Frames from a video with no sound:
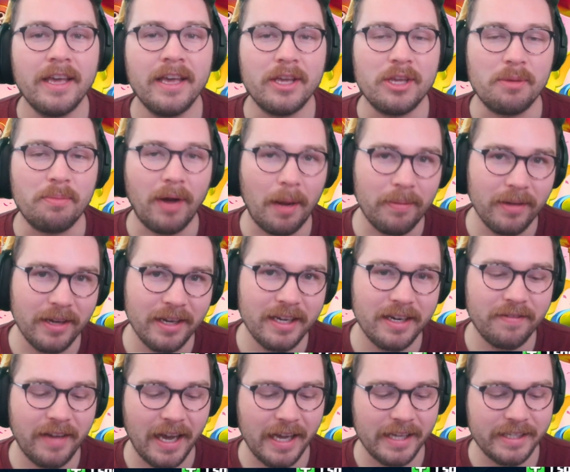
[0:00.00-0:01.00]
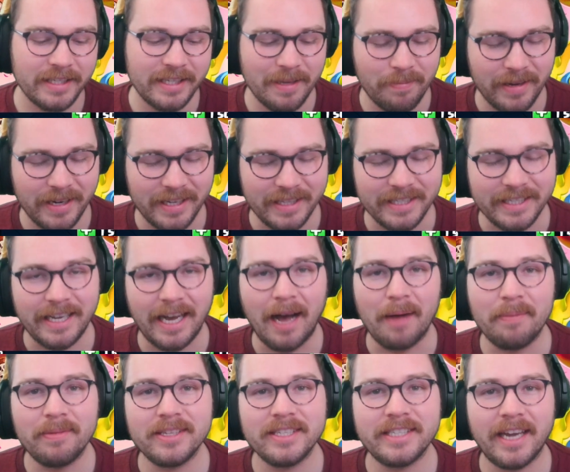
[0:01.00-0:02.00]
You probably could have guessed it, but it's
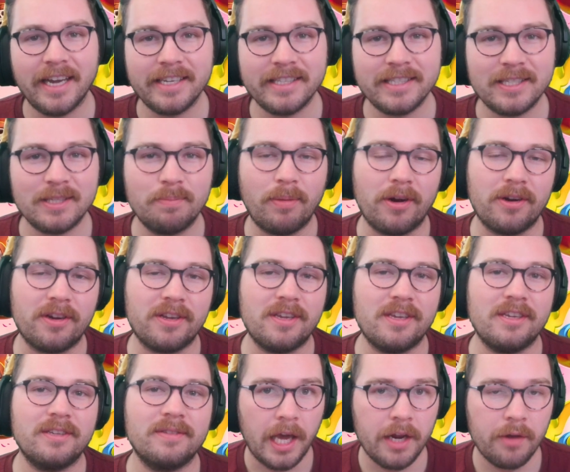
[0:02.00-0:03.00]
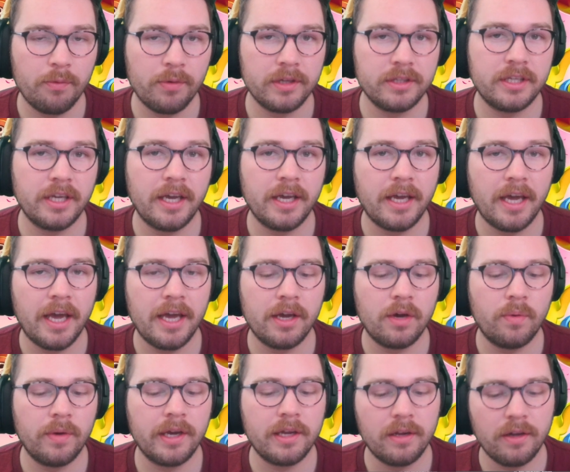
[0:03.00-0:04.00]
Goblin Giant Sparky. if we take a
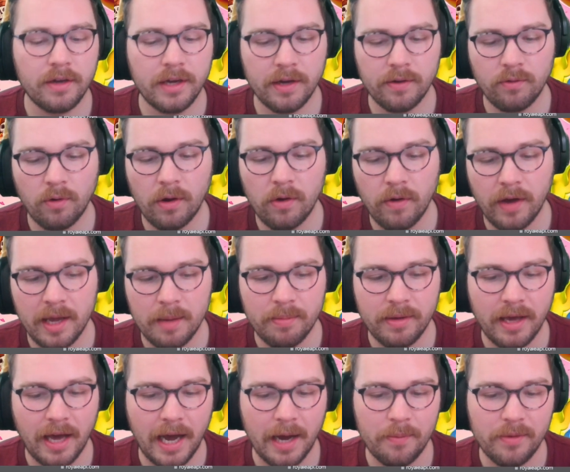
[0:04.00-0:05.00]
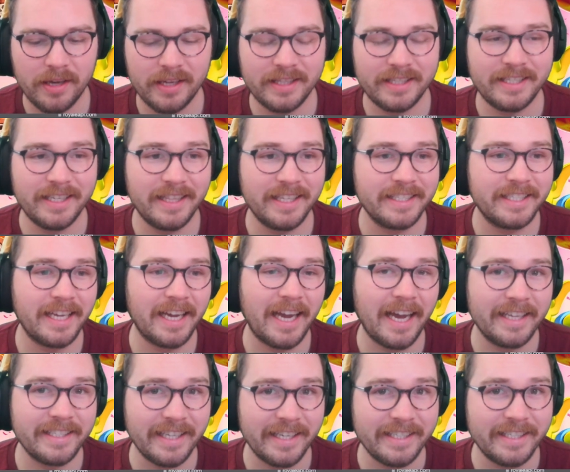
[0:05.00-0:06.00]
quick look at Royal API, we can see this deck
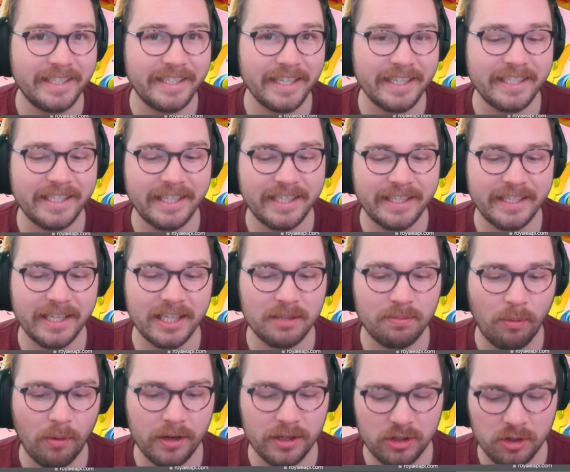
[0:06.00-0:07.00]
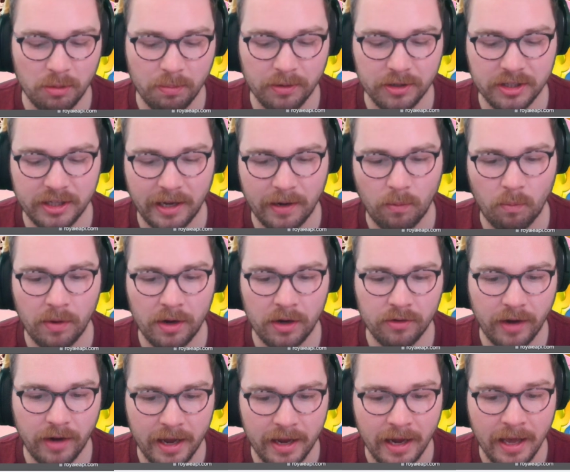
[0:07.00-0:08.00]
has a 66.2% win
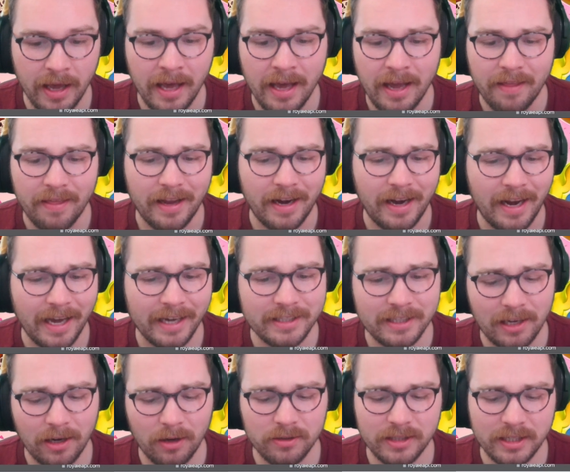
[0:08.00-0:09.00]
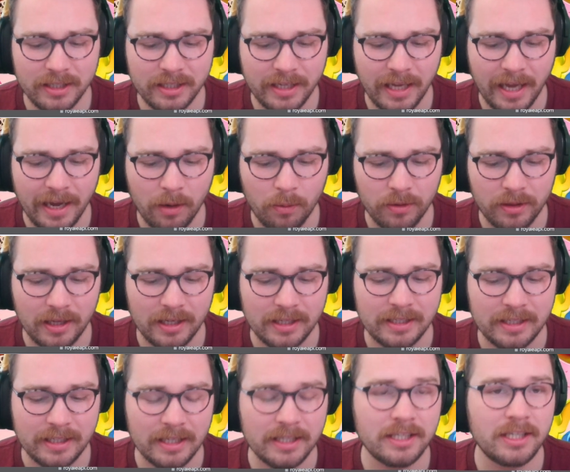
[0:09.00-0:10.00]
rate. The next closest deck with a
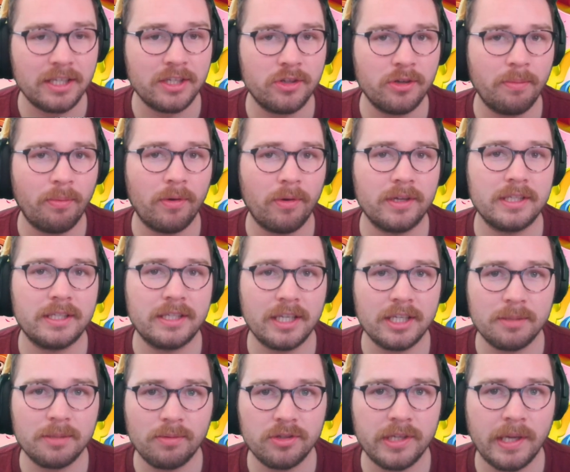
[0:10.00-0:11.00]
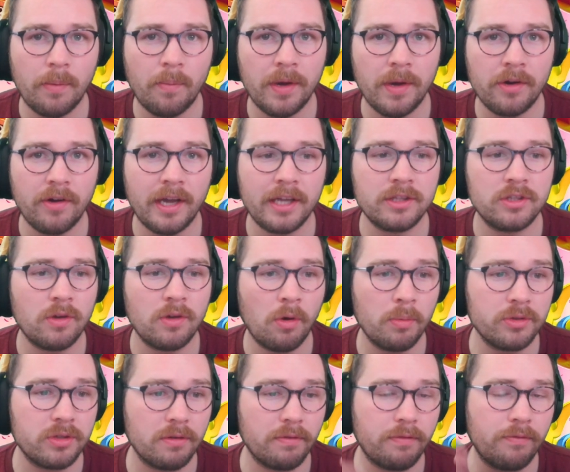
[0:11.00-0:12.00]
62.6% win rate, so
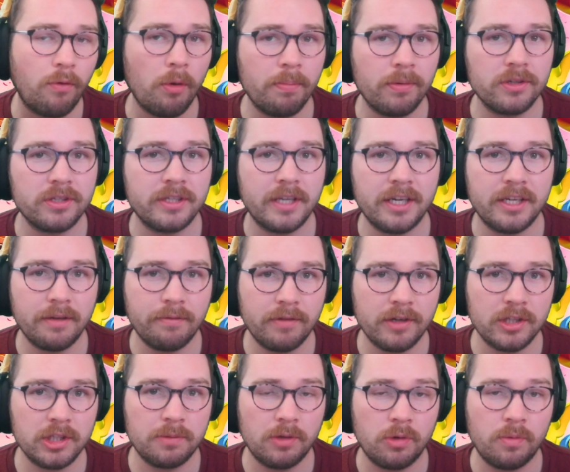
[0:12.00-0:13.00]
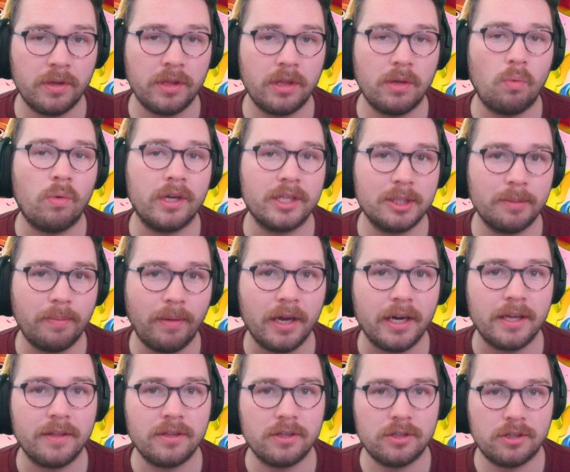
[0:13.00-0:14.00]
almost a 4% difference between the 1
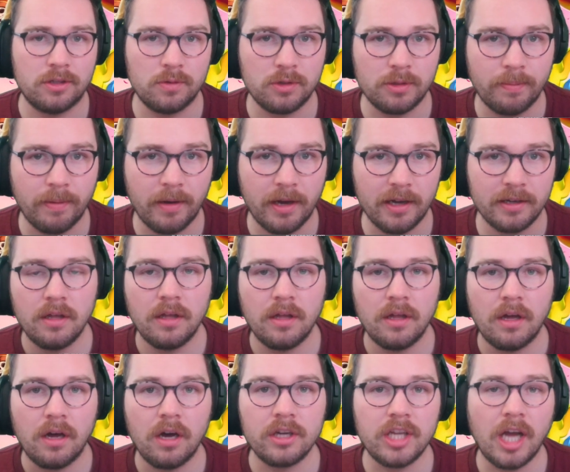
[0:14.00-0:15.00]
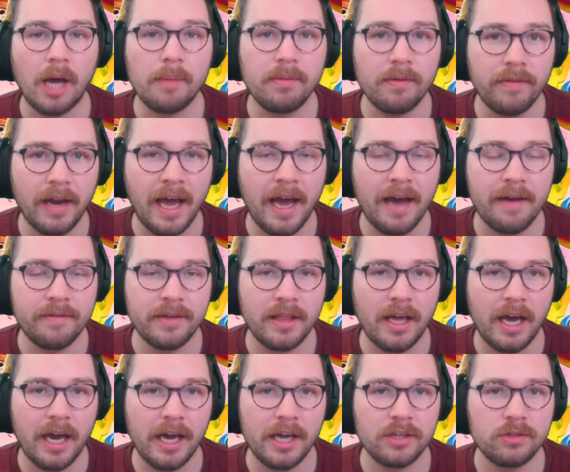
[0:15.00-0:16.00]
spot and the 2 spot. On top of it having the
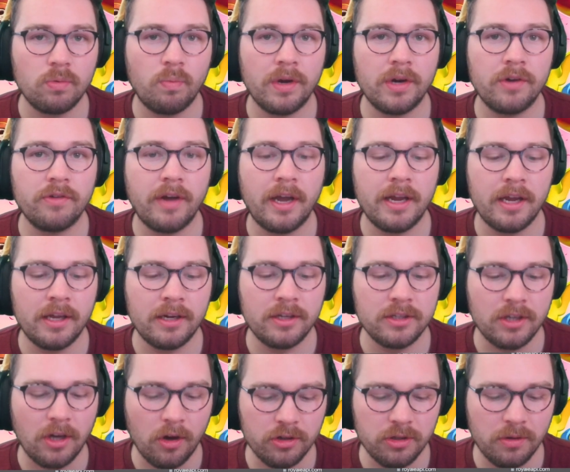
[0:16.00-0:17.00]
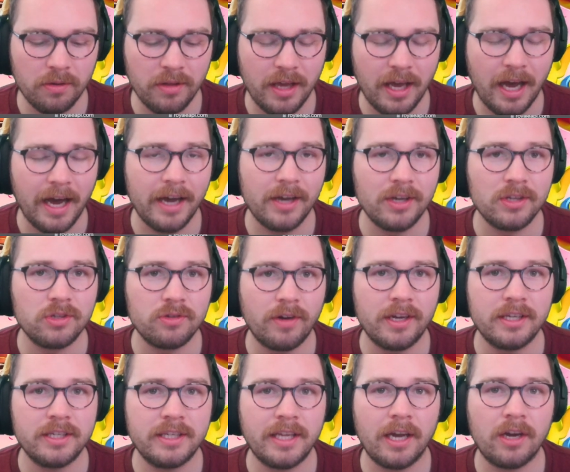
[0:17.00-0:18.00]
highest win rate, it is also the highest
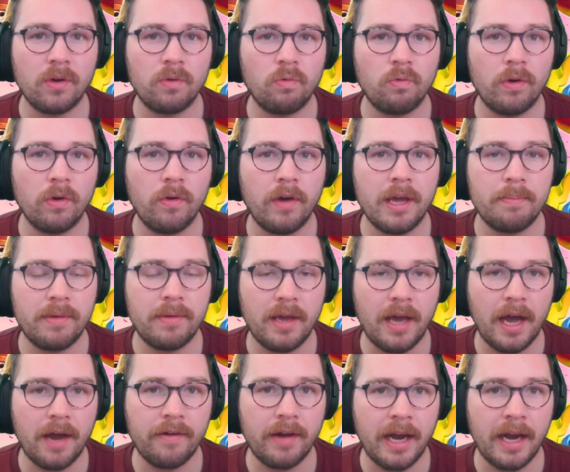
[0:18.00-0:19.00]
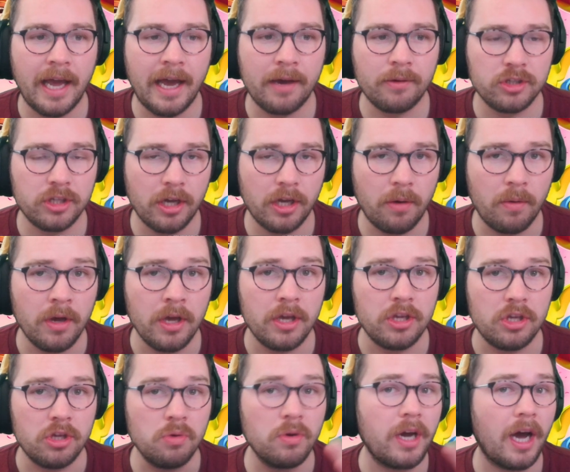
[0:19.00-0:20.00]
rated deck on Royal API right now, so
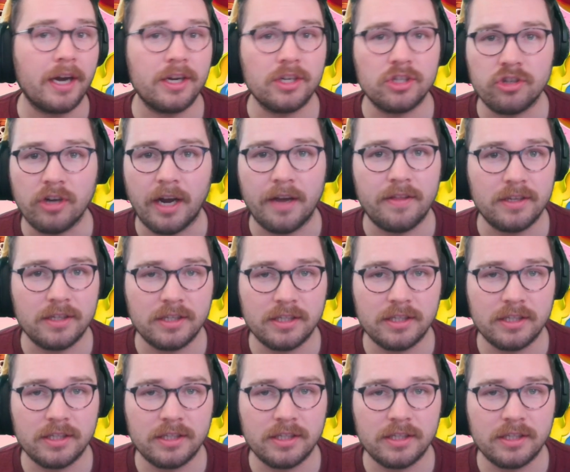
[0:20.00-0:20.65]
you gotta try this